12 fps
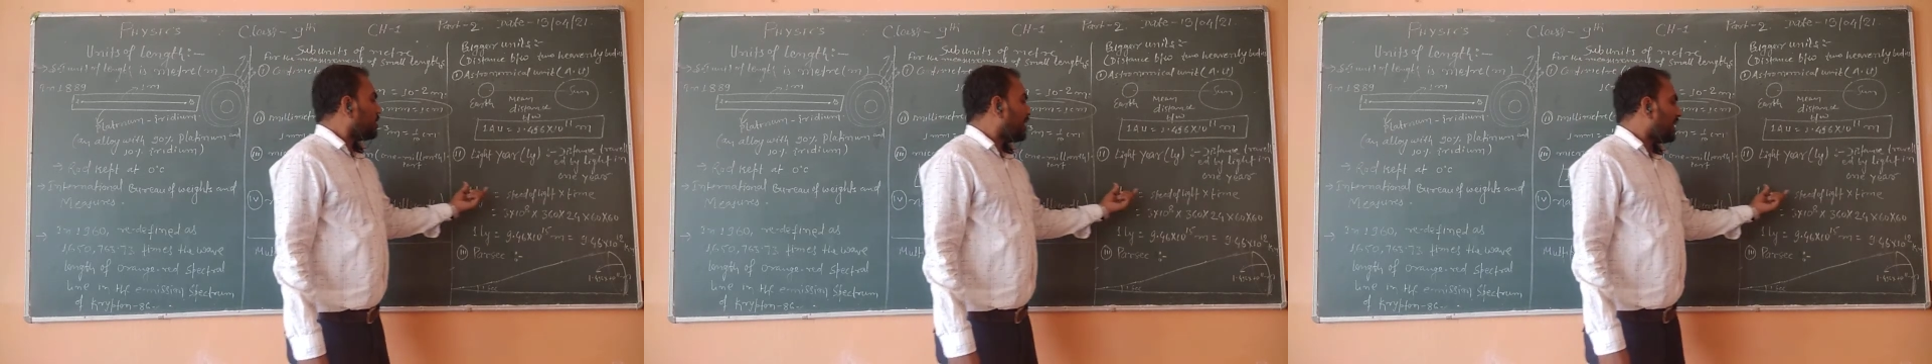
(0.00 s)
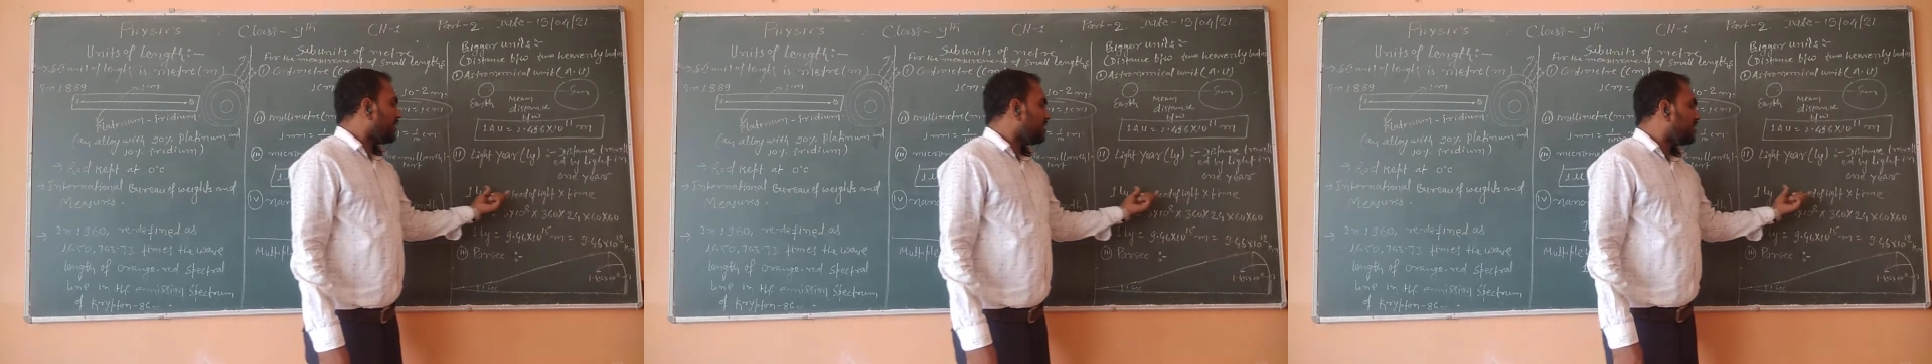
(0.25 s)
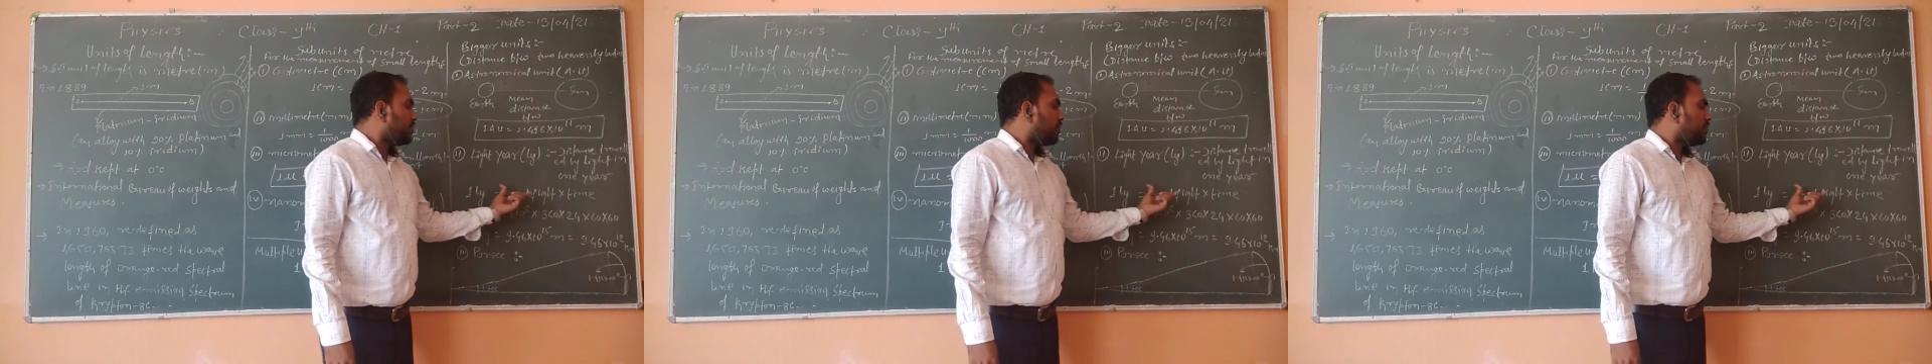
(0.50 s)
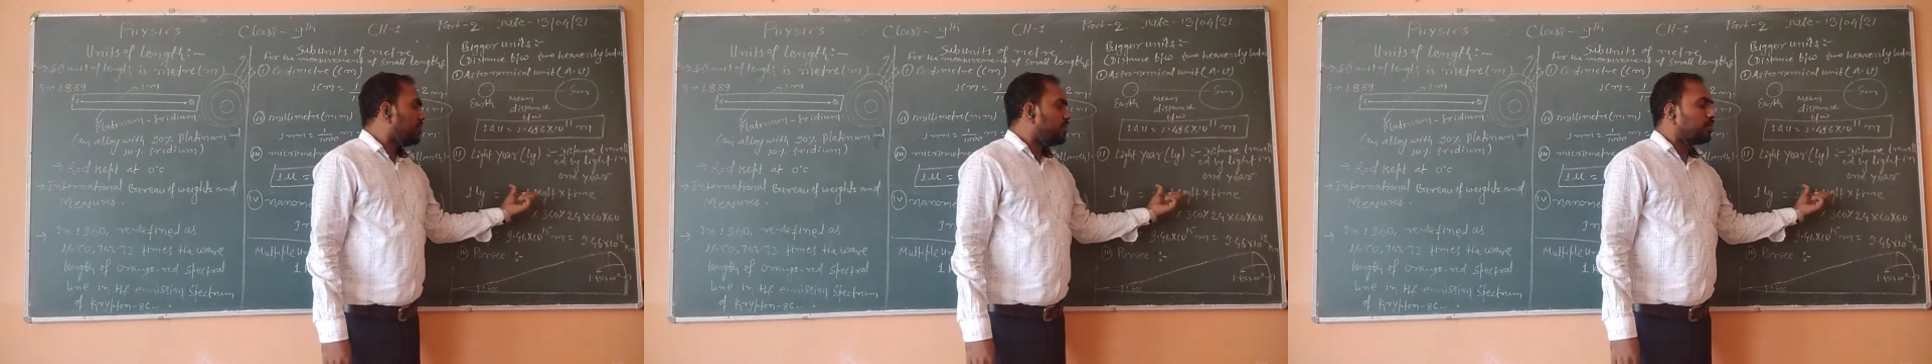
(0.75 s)
That is,
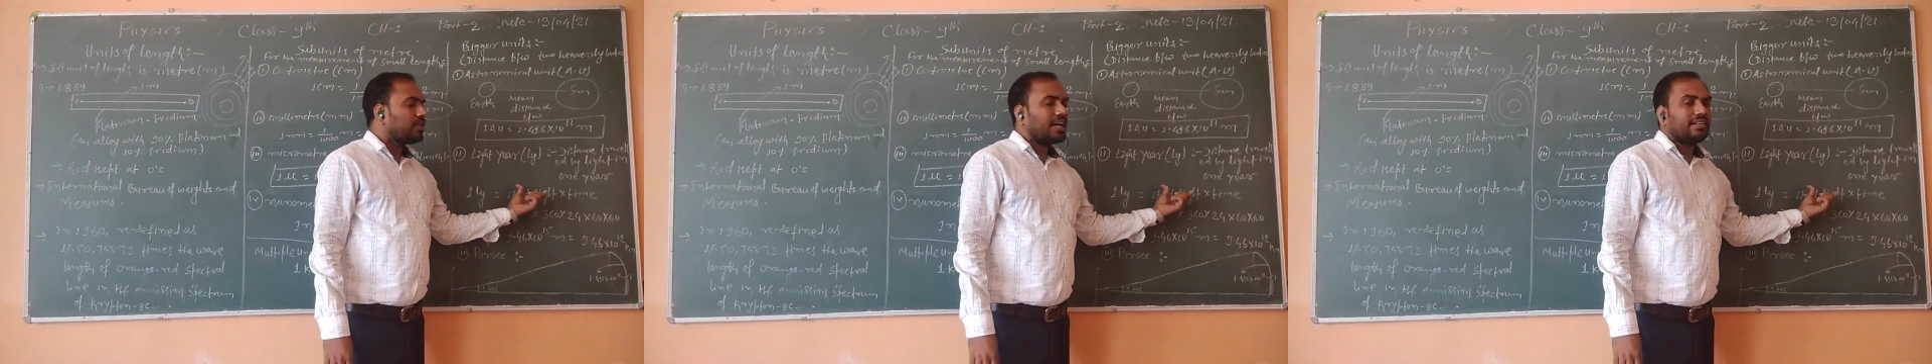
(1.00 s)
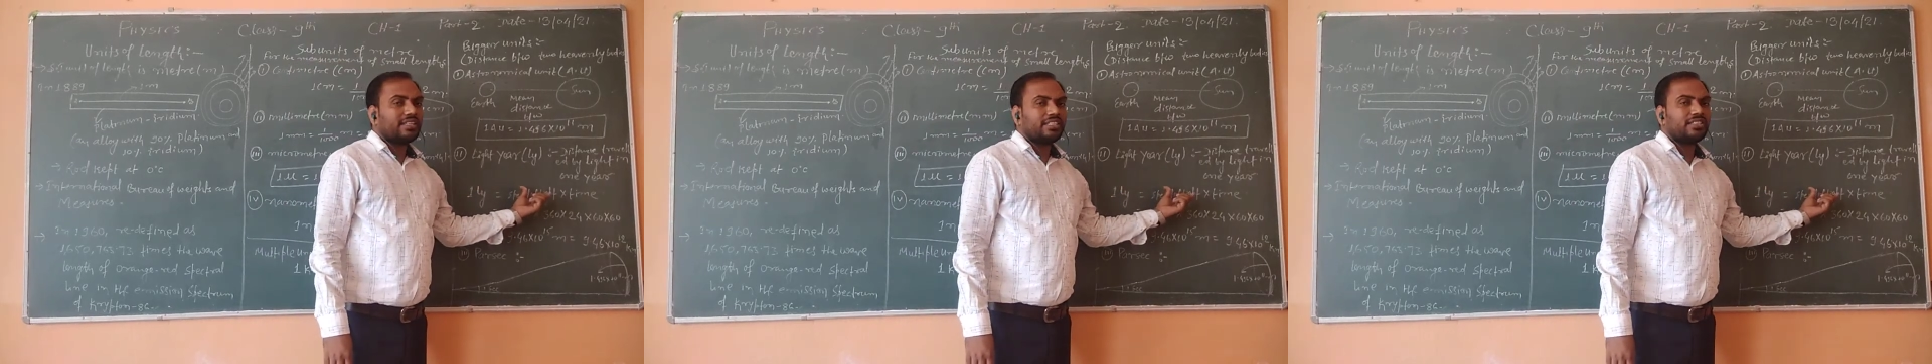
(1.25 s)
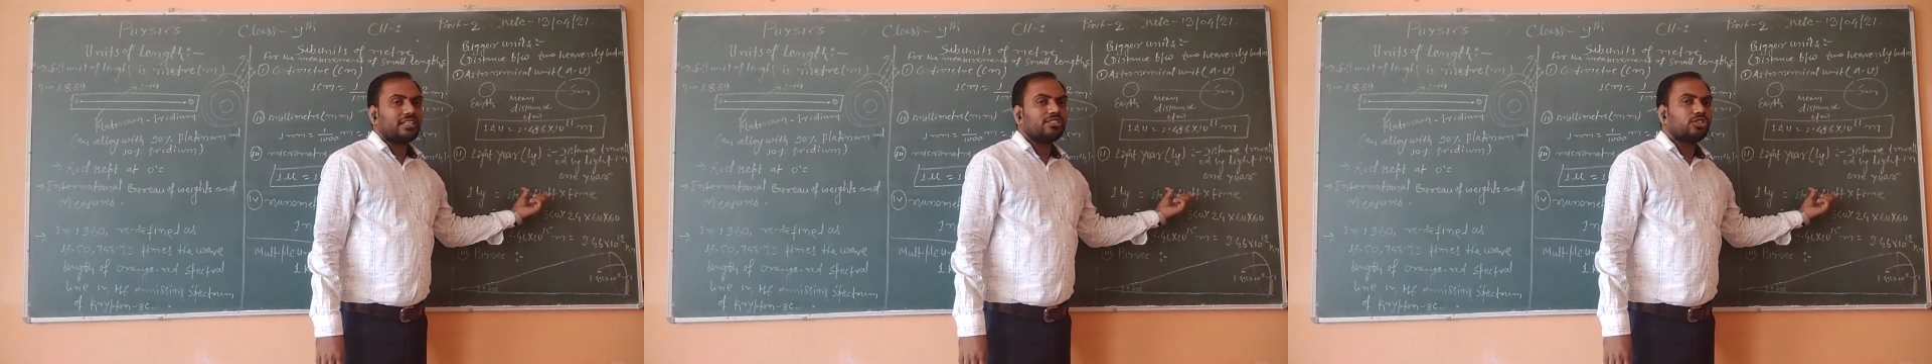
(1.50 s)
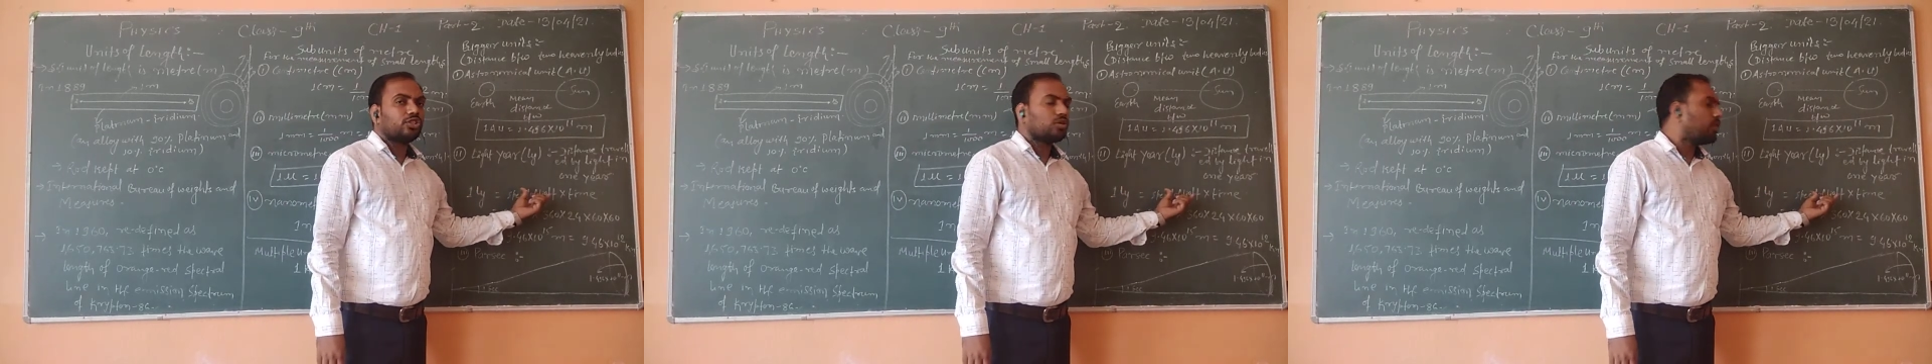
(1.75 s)
we know that
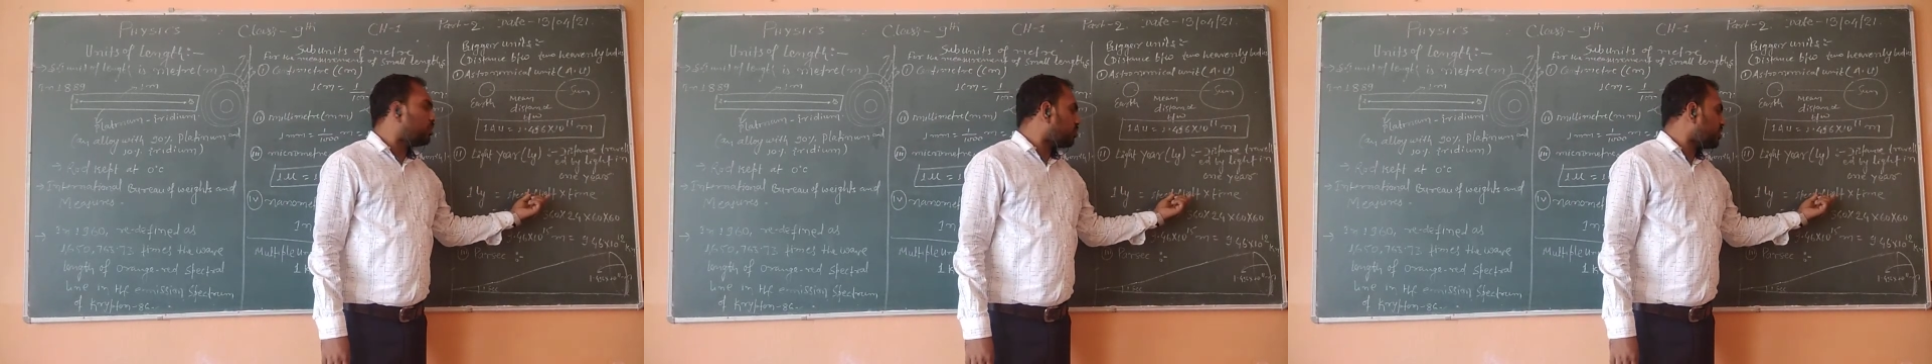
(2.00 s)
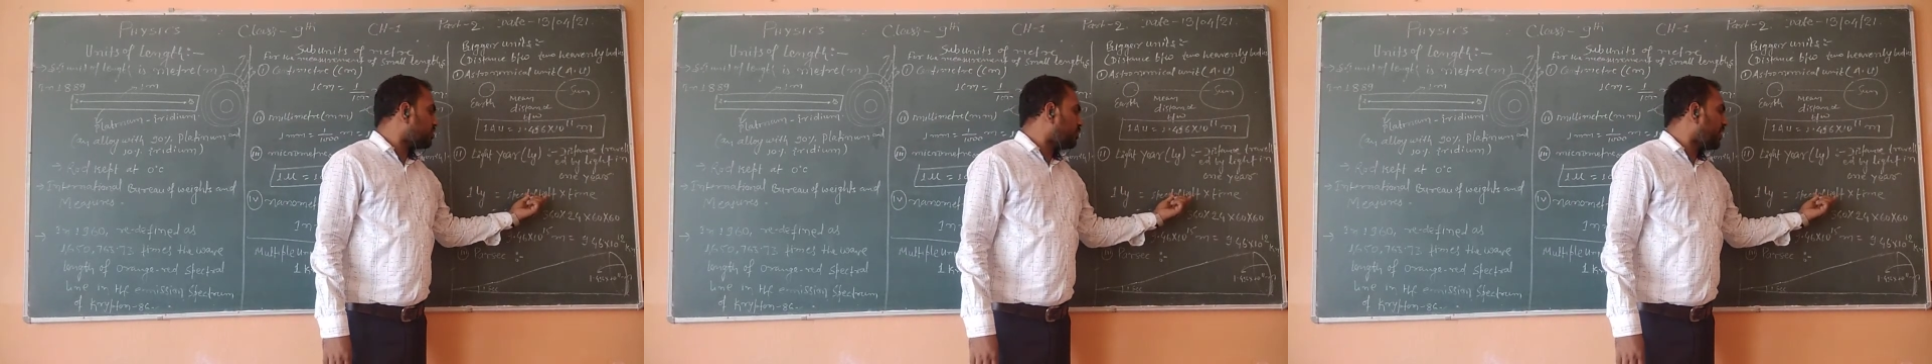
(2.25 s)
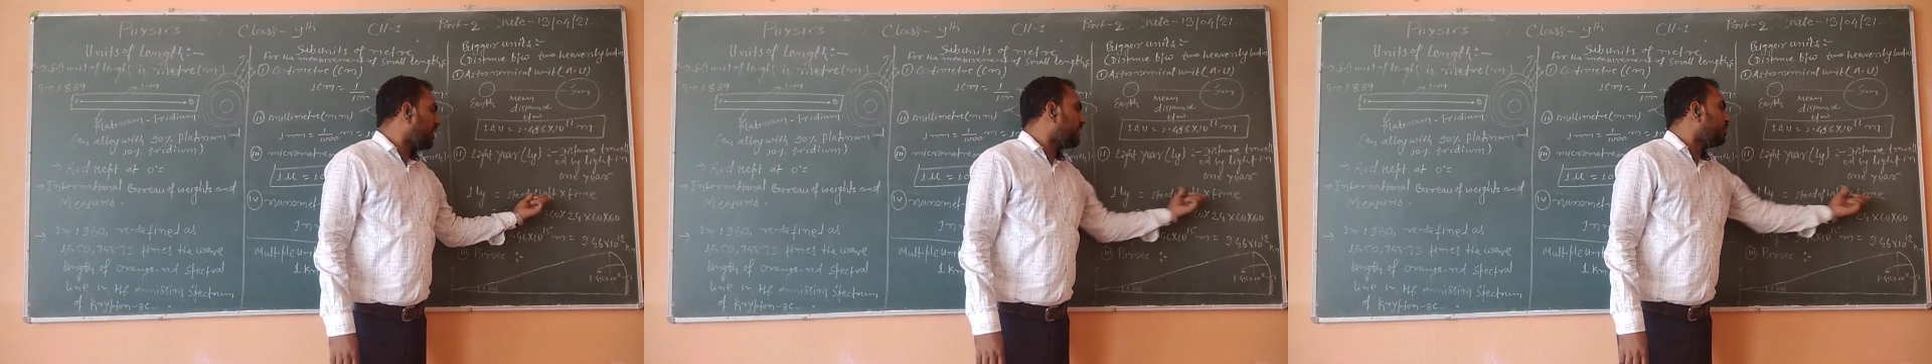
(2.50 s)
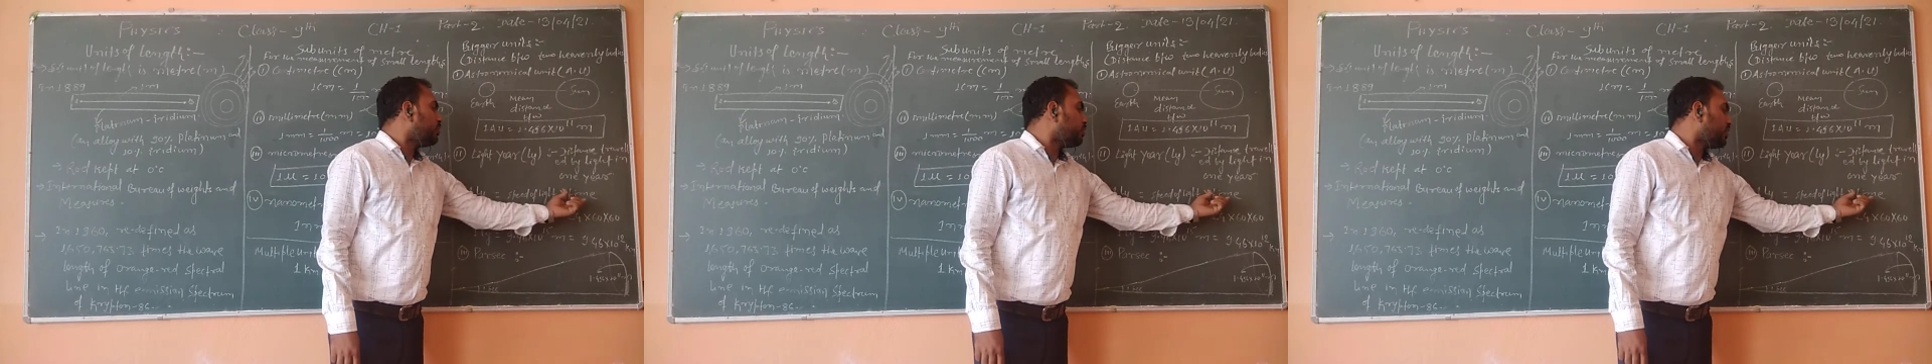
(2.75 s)
distance is equal to speed
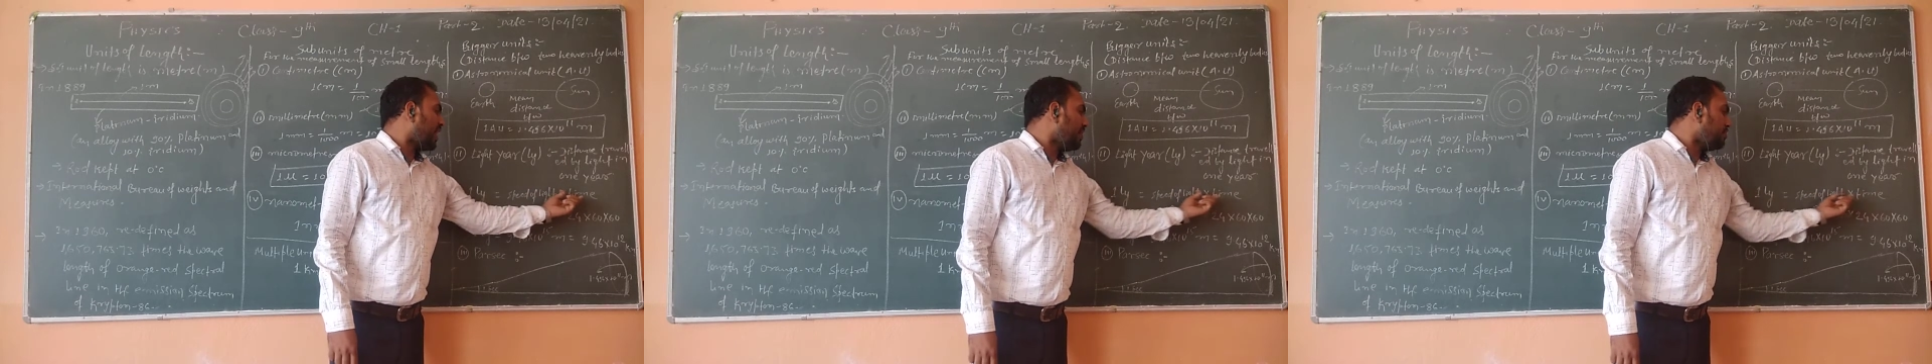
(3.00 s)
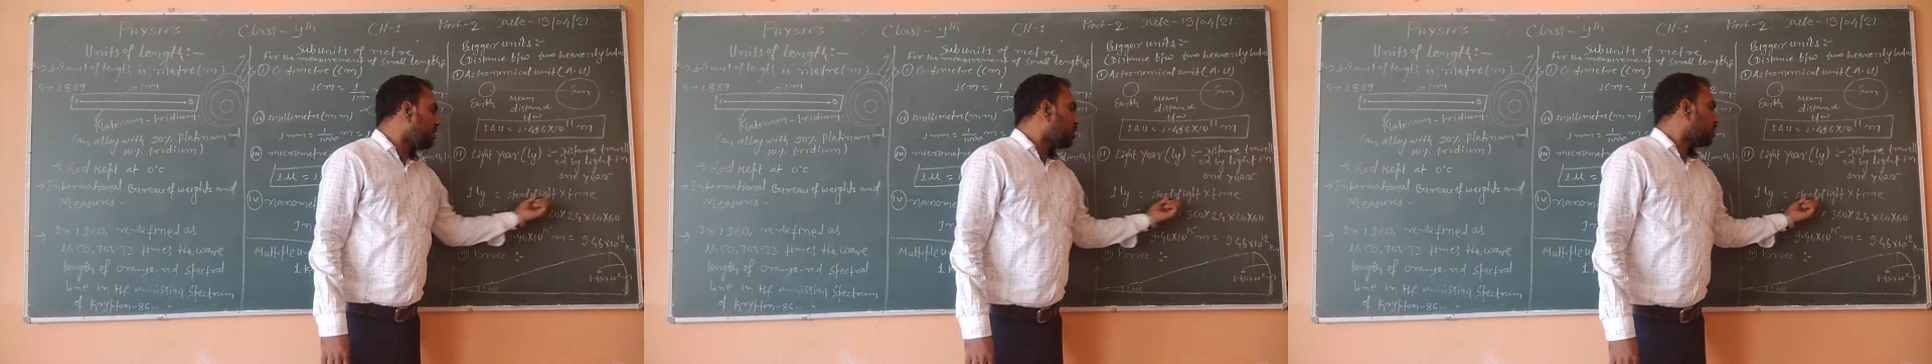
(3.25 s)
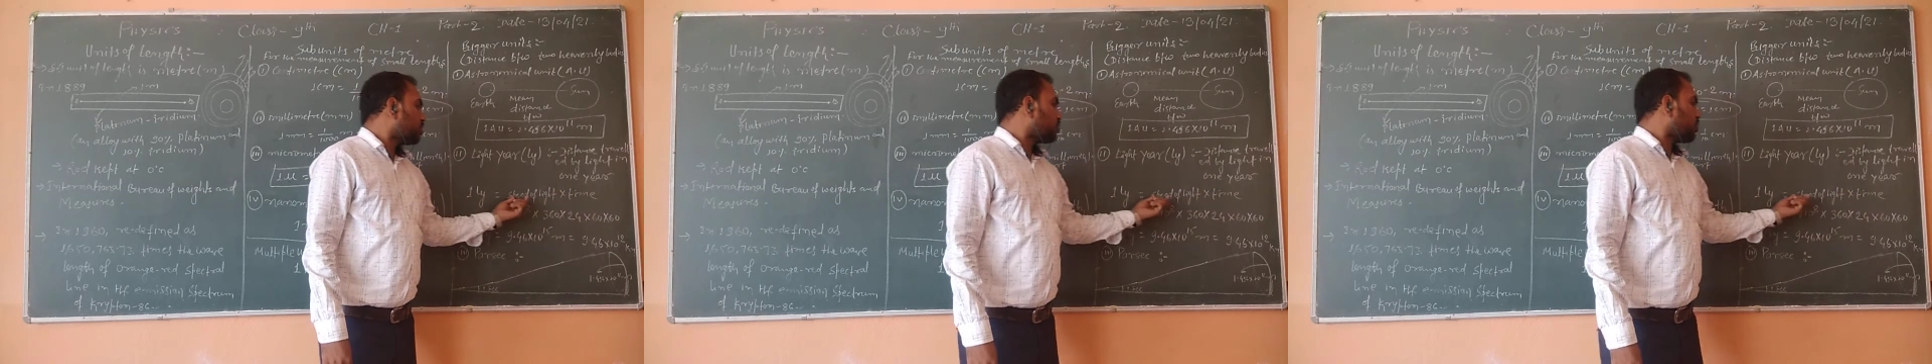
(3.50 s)
into time.